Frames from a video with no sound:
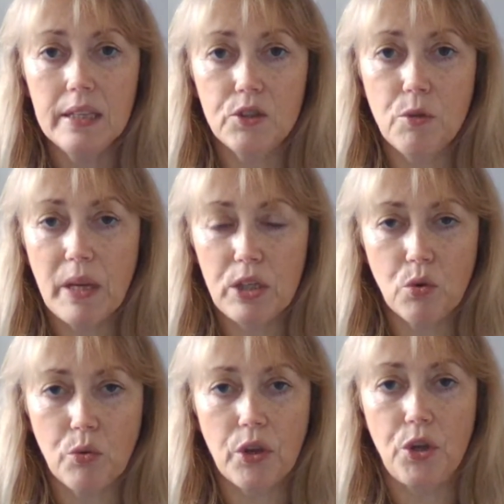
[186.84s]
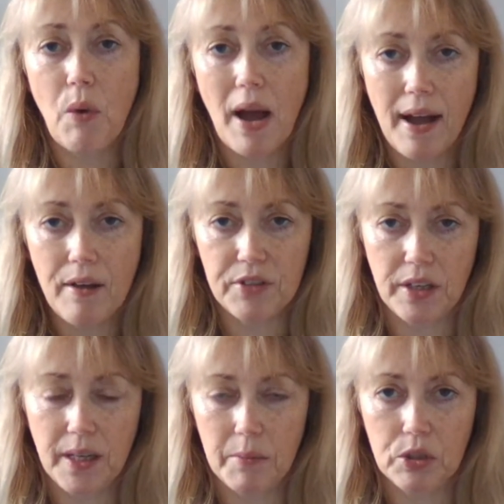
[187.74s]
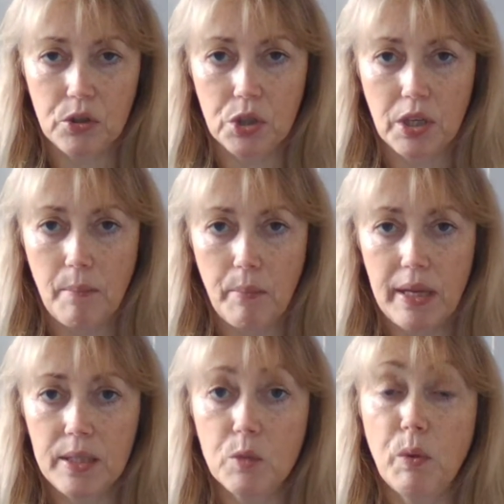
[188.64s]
make sure that you have dynamic search campaigns,